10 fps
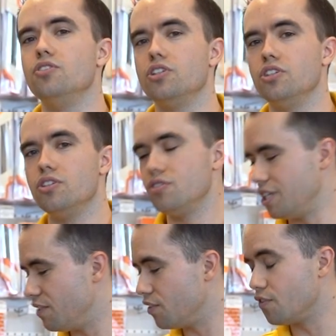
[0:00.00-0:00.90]
you can use
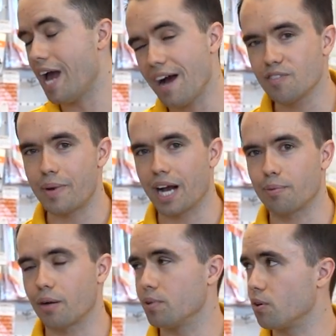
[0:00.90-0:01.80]
even if you have a
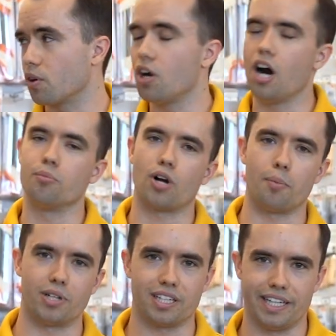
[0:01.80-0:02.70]
backpack blower on
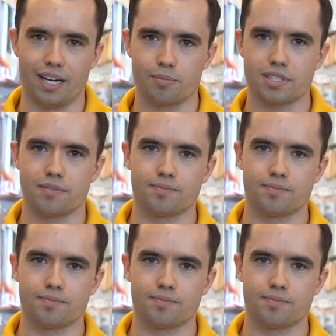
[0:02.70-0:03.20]
property cleanups.